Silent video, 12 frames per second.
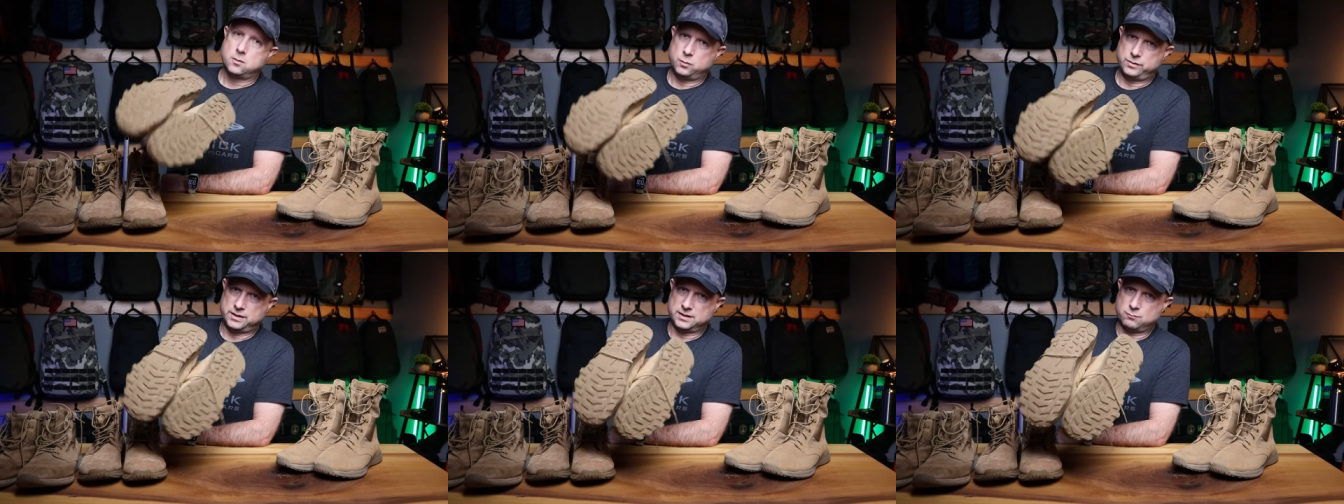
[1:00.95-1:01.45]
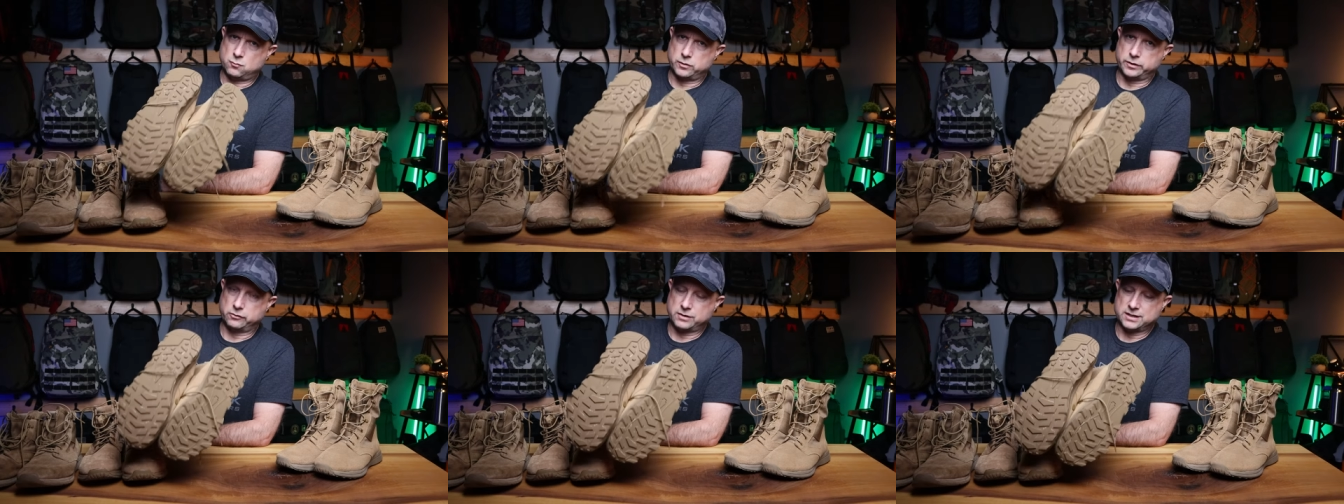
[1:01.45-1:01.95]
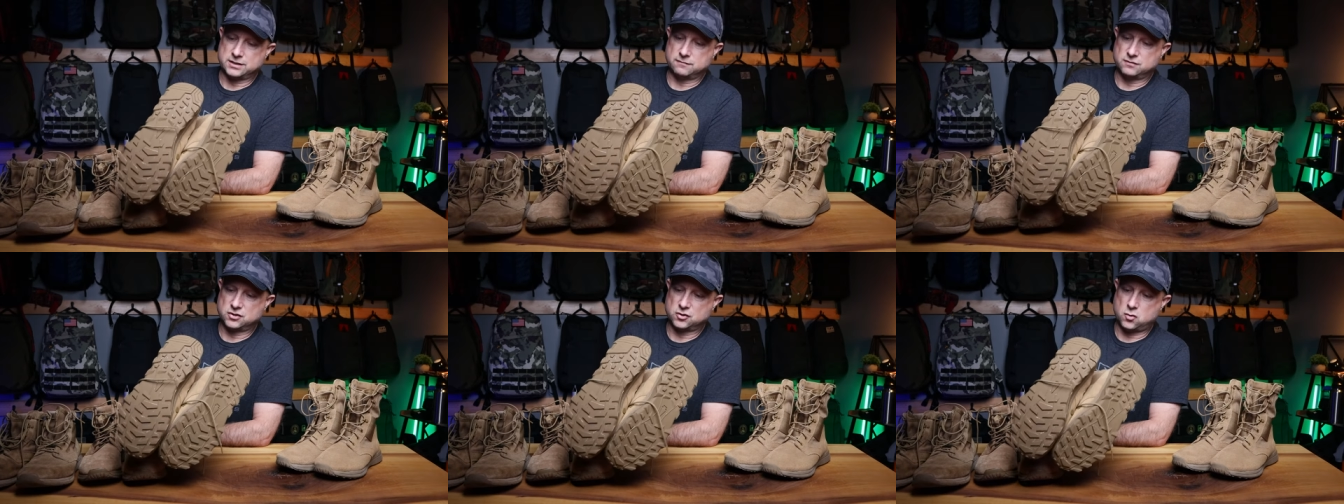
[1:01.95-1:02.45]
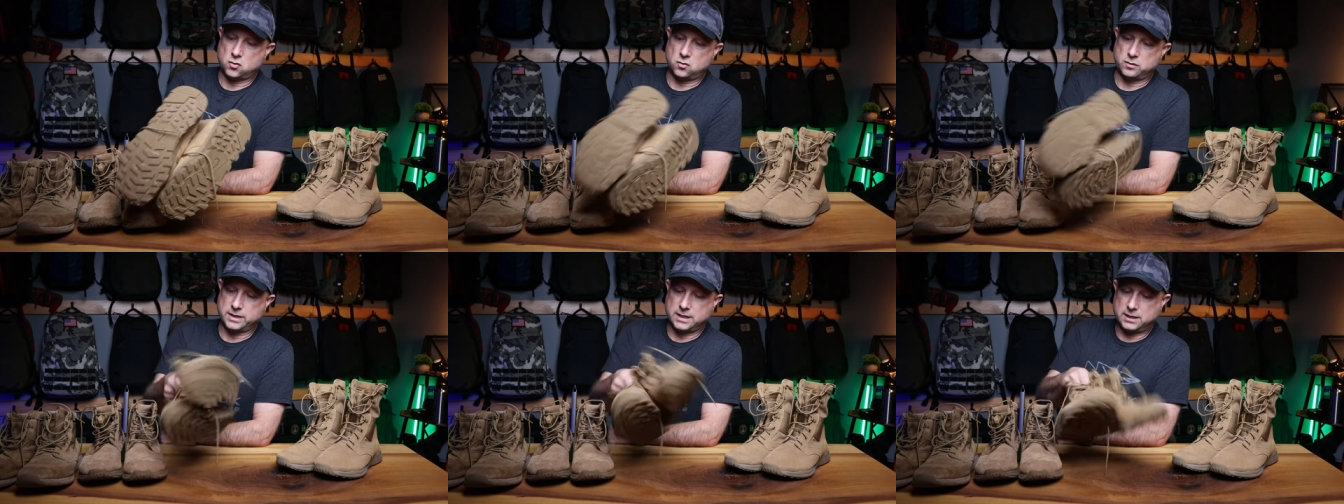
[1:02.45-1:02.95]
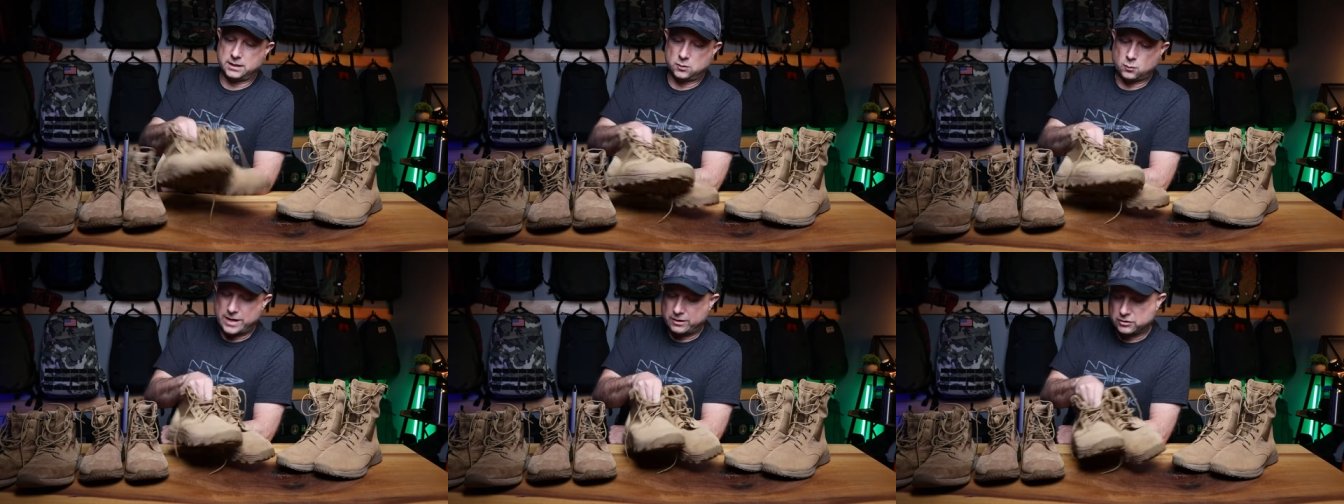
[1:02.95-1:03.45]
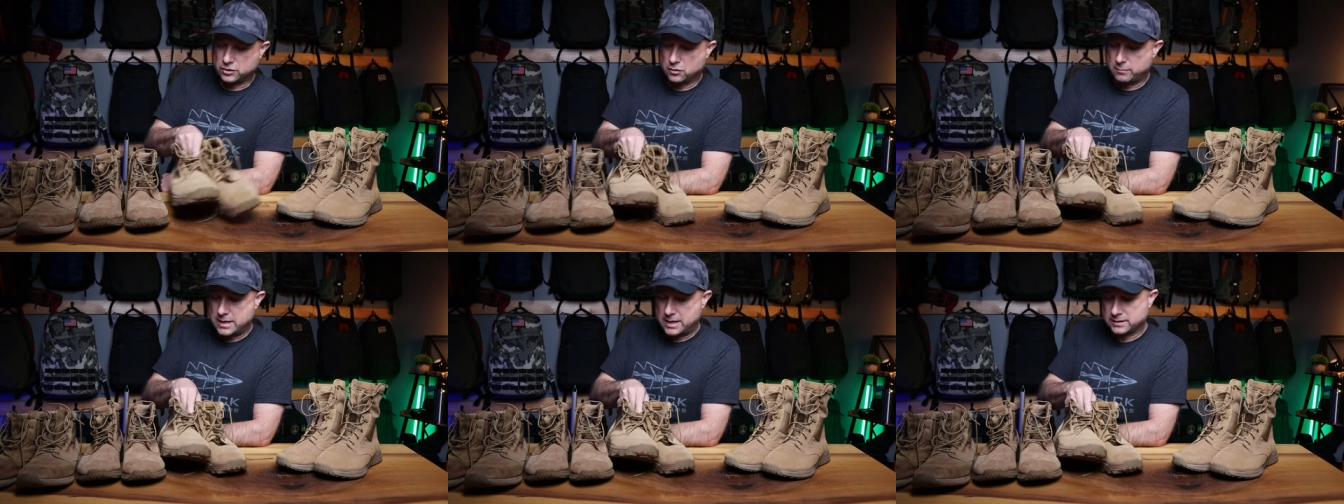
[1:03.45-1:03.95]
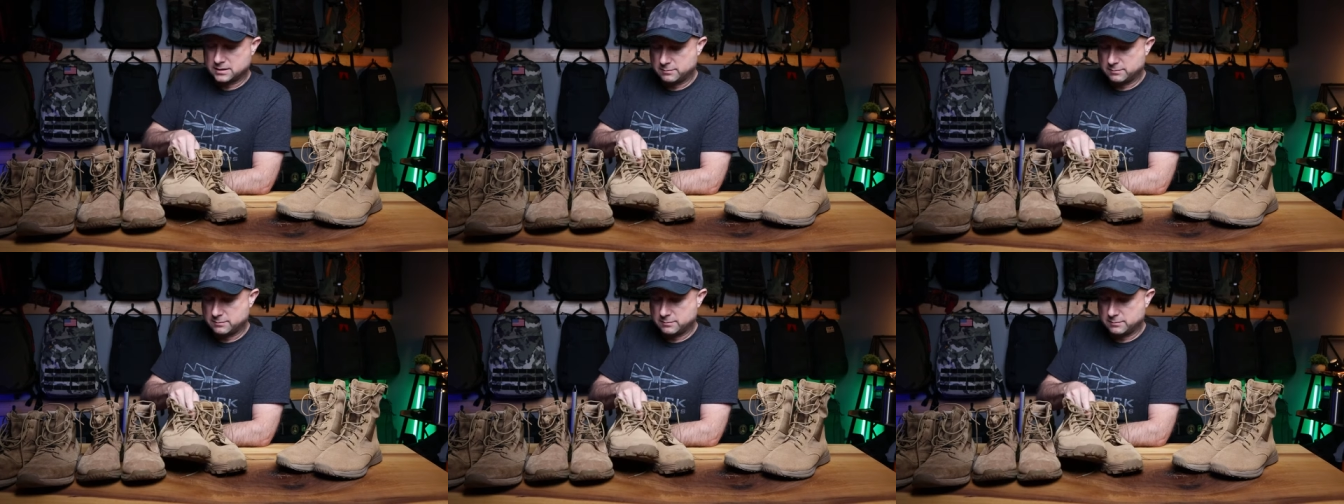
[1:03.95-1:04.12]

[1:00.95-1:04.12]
with this more aggressive sole and a wider toe box,